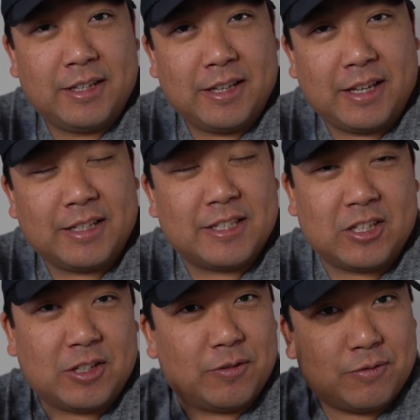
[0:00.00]
I guess I
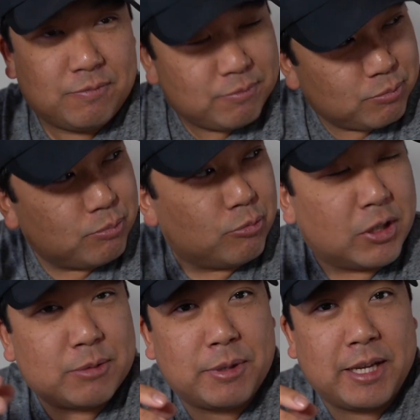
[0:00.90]
could have
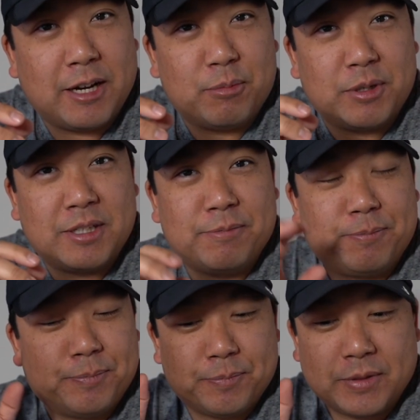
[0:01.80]
brushed my hair, but
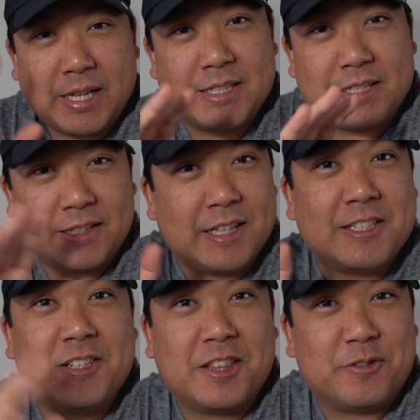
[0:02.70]
that's
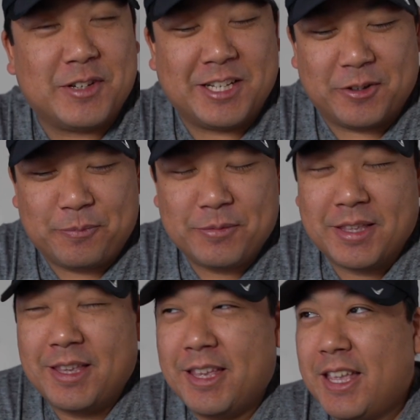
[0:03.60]
another video.
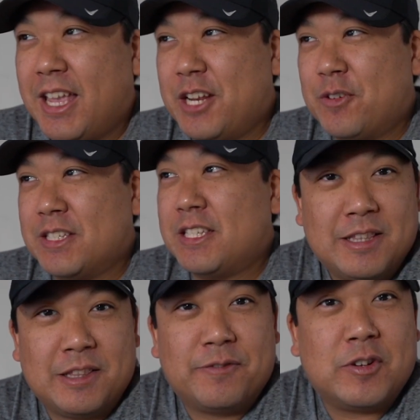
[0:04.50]
Anyways,
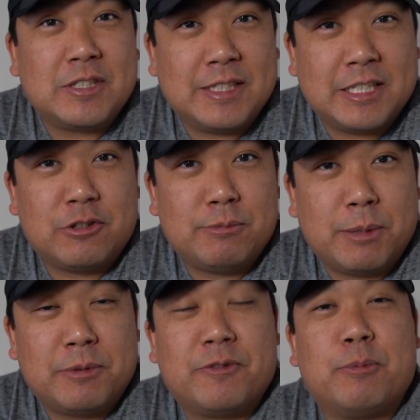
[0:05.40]
the first thing to
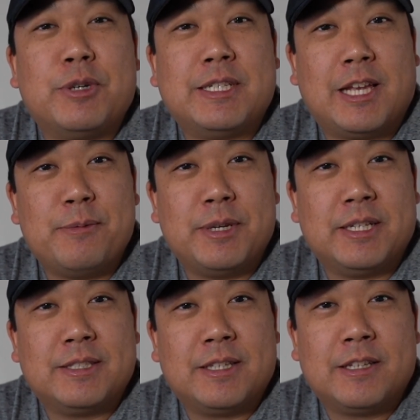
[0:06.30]
remember for
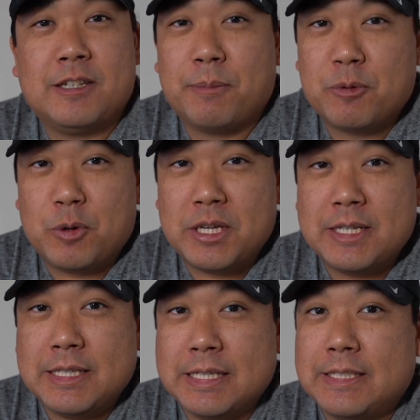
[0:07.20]
prediabetes. Number
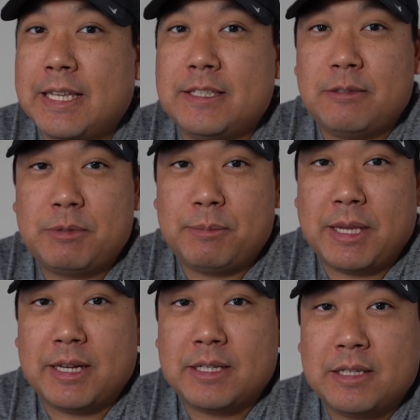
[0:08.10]
1, it's
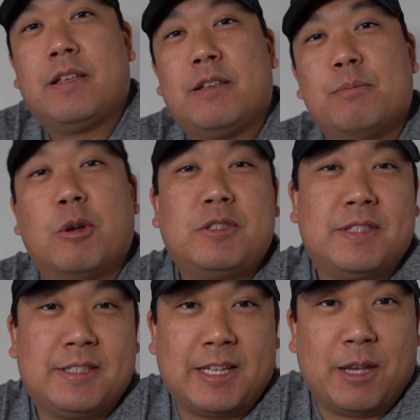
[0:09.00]
asymptomatic. Most of
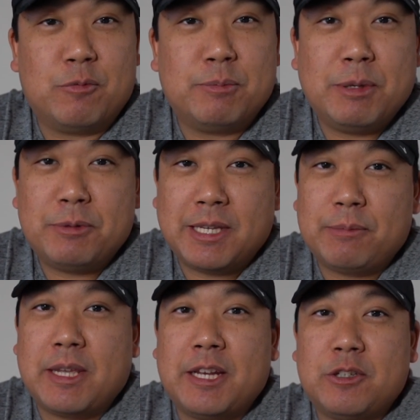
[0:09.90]
the time when people get
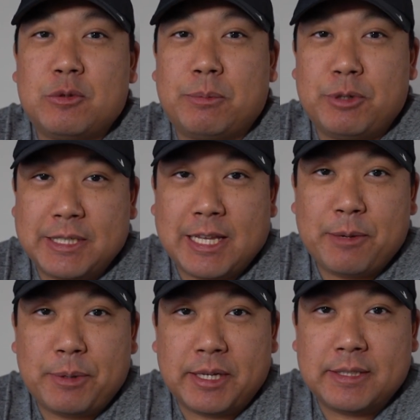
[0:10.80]
diagnosed with
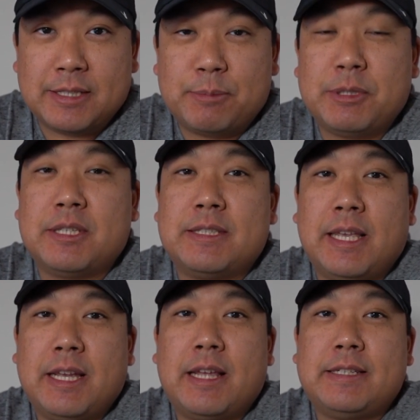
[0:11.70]
prediabetes, it's because they got